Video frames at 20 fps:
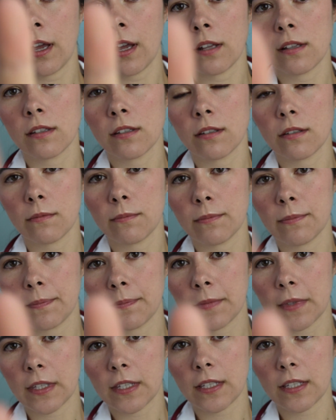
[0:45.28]
had some
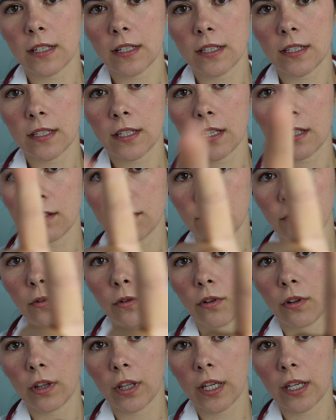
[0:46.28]

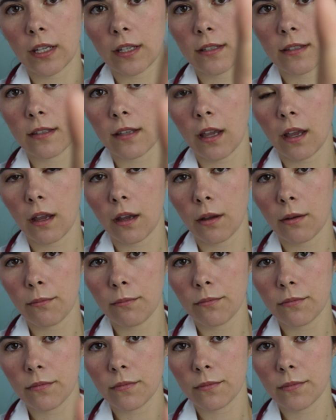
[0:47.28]
successful
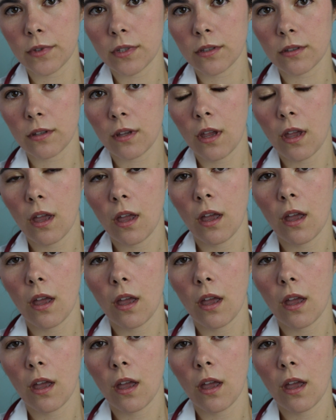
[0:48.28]
exams